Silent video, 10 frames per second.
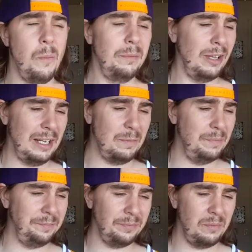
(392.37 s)
like
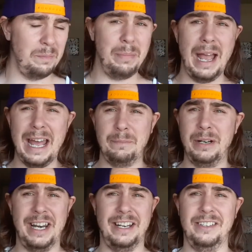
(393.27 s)
bad
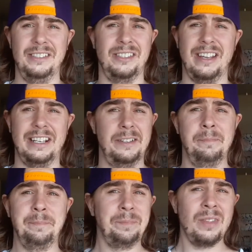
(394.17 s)
bananas, like
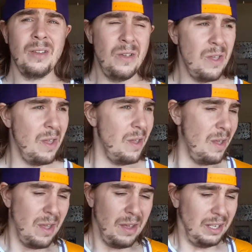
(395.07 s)

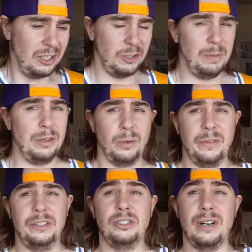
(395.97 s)
should be thrown in
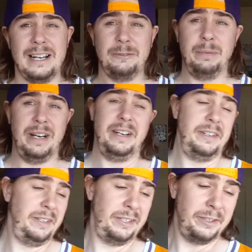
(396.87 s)
the trash
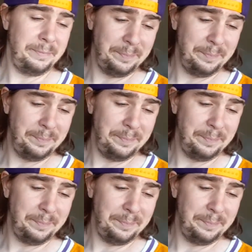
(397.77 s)
bananas.